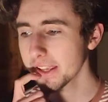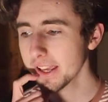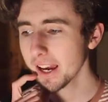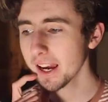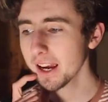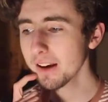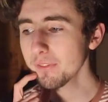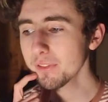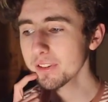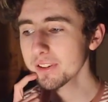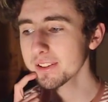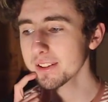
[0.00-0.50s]

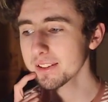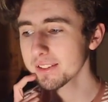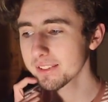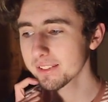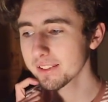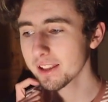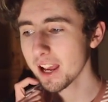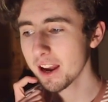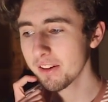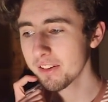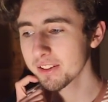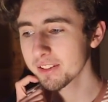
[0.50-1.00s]
Can't resist
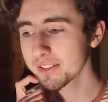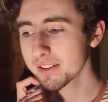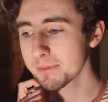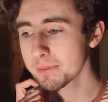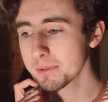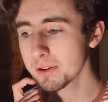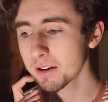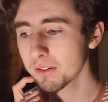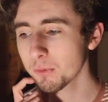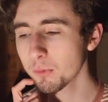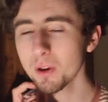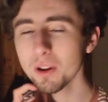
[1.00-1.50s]
scaring some
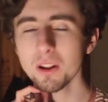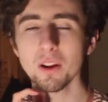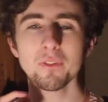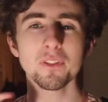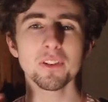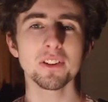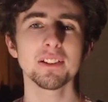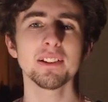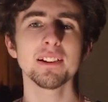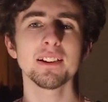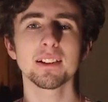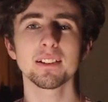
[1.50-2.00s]
young. Well,
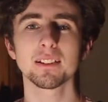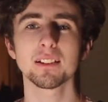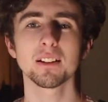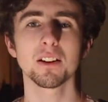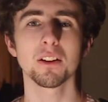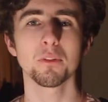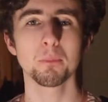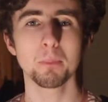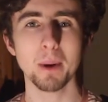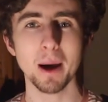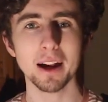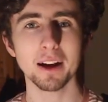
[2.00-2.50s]
obviously that's
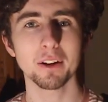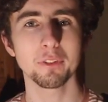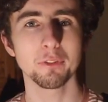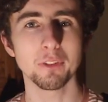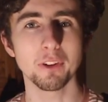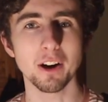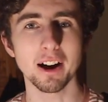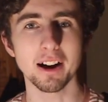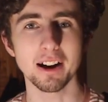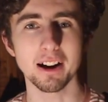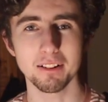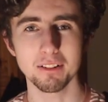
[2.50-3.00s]
gonna
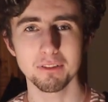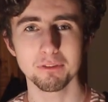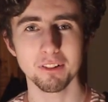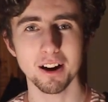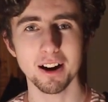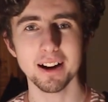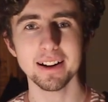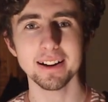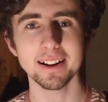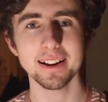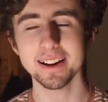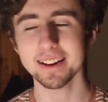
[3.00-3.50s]
backfire,
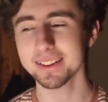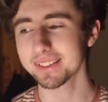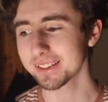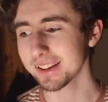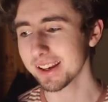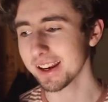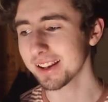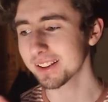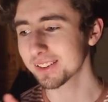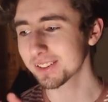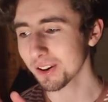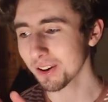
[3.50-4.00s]
right? It's
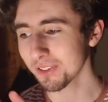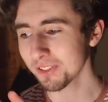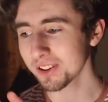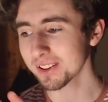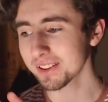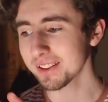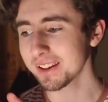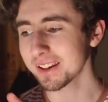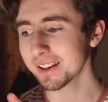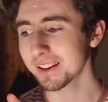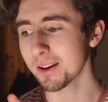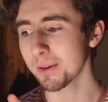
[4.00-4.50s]
it's
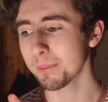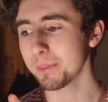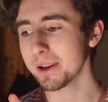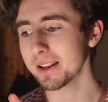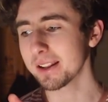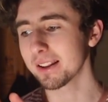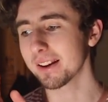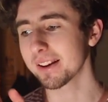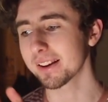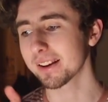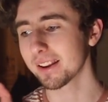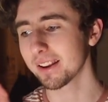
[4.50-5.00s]
obviously gonna be
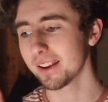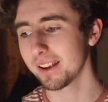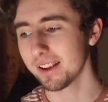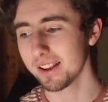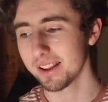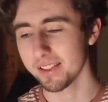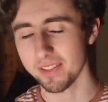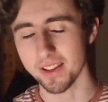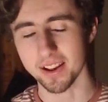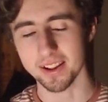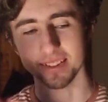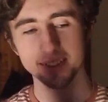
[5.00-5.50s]
like
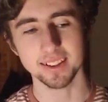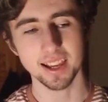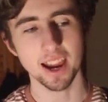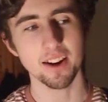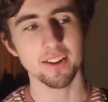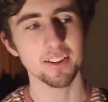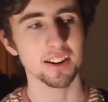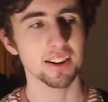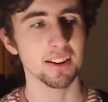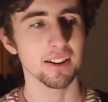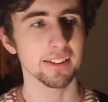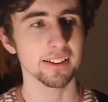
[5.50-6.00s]

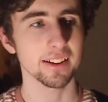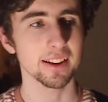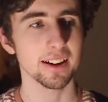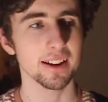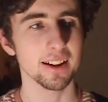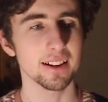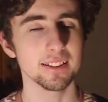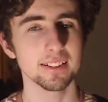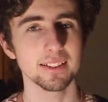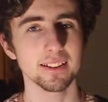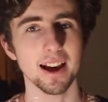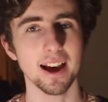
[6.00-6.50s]
scaring young
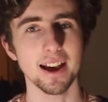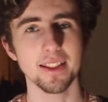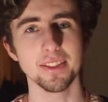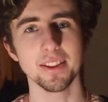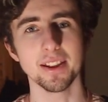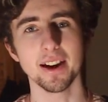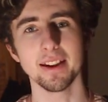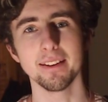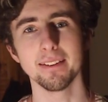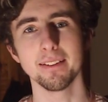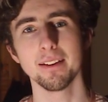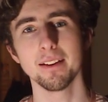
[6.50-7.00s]
kids, and
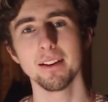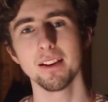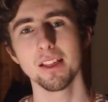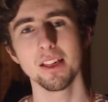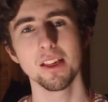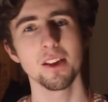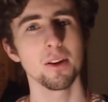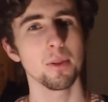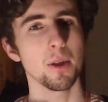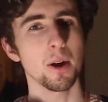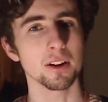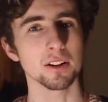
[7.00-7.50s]
then
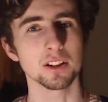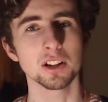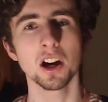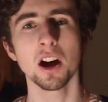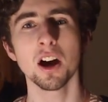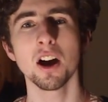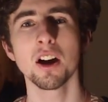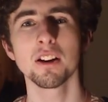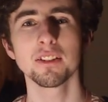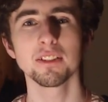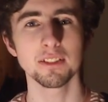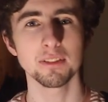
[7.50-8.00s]
a
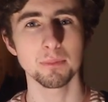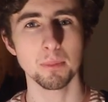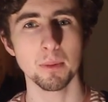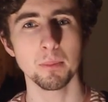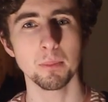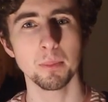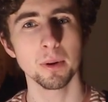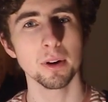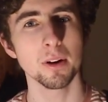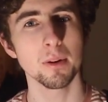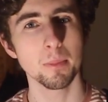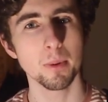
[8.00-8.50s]
curse has been
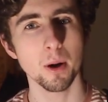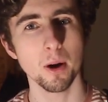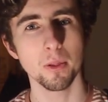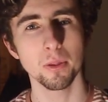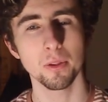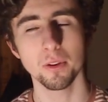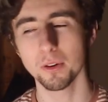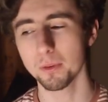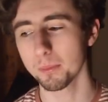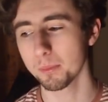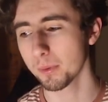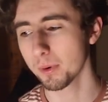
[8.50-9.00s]
put
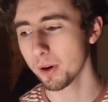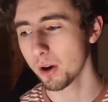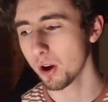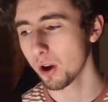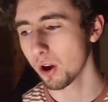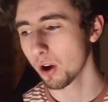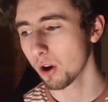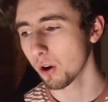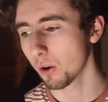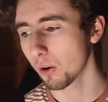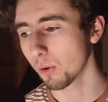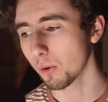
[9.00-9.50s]
upon them,
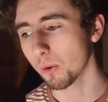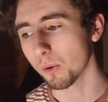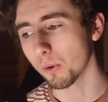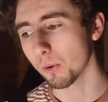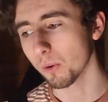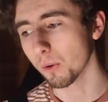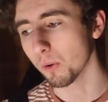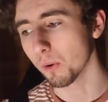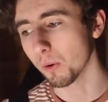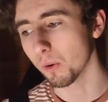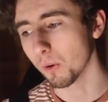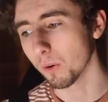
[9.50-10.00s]

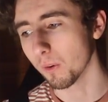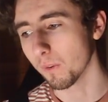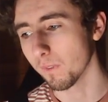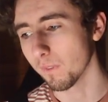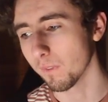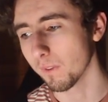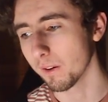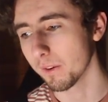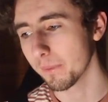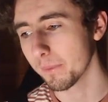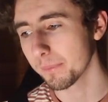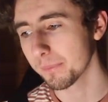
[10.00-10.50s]

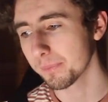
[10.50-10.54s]
or